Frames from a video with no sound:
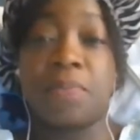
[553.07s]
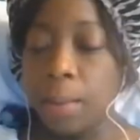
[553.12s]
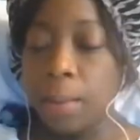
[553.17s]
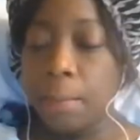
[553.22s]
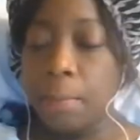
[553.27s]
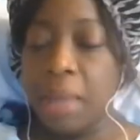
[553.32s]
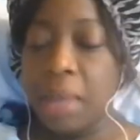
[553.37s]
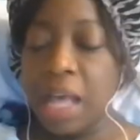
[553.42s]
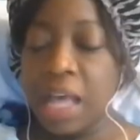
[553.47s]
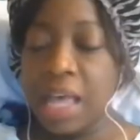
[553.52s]

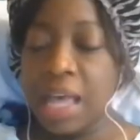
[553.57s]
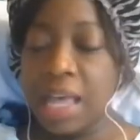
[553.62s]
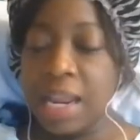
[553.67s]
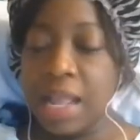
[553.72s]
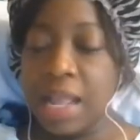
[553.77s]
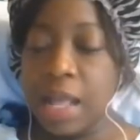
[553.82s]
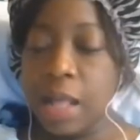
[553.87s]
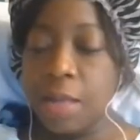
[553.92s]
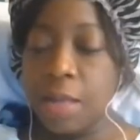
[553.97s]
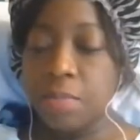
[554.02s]
But
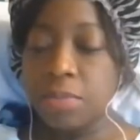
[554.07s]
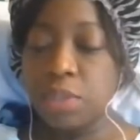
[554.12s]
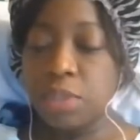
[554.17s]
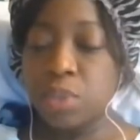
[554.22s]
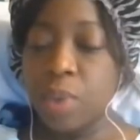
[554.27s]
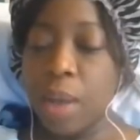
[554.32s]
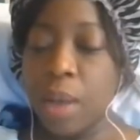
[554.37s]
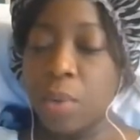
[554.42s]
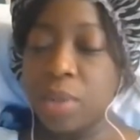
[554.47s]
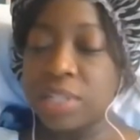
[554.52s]

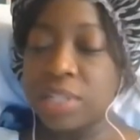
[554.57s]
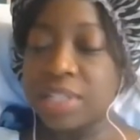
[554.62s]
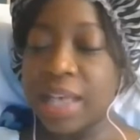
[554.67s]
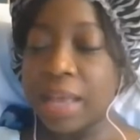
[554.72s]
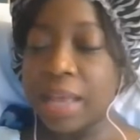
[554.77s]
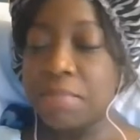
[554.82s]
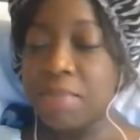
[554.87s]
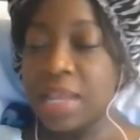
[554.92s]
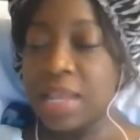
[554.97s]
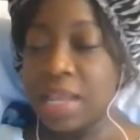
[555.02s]
so I was
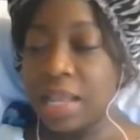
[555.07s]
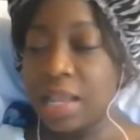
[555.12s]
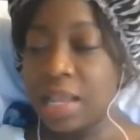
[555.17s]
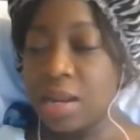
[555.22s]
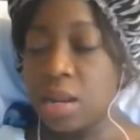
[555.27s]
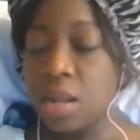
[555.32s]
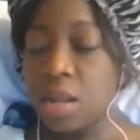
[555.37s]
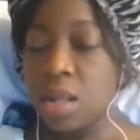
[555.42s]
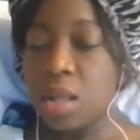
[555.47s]
admitted